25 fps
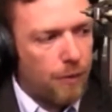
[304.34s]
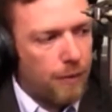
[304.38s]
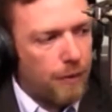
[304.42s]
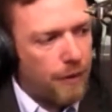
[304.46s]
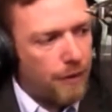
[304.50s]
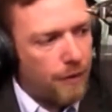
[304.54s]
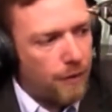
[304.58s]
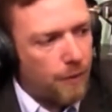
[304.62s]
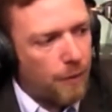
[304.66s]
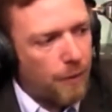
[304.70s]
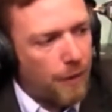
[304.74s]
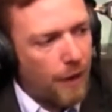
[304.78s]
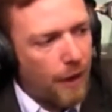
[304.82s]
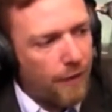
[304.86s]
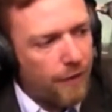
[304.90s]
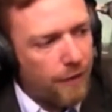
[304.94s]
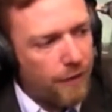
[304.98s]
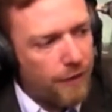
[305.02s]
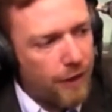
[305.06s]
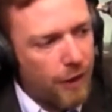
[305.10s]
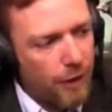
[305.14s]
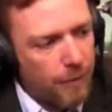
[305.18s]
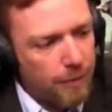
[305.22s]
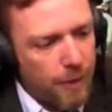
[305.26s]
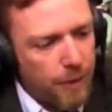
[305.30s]
we what we
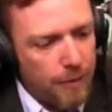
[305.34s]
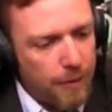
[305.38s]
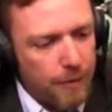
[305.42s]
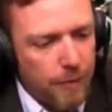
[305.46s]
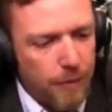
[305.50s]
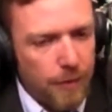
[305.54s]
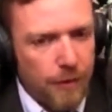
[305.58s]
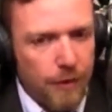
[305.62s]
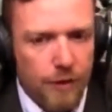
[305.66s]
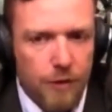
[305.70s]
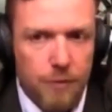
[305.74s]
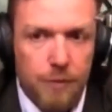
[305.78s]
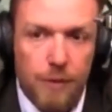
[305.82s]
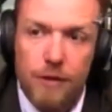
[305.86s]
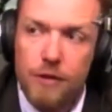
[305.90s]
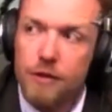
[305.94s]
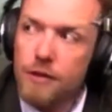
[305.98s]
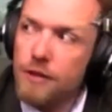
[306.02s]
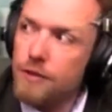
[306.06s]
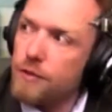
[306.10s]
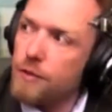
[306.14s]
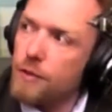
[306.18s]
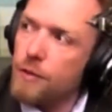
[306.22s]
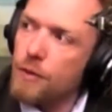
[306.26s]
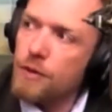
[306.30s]
often tell people,
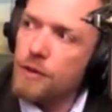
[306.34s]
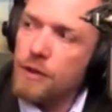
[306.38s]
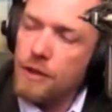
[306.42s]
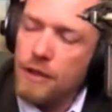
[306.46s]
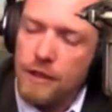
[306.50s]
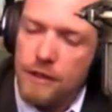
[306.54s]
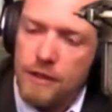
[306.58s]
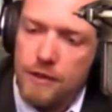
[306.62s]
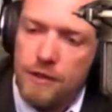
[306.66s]
especially for uh,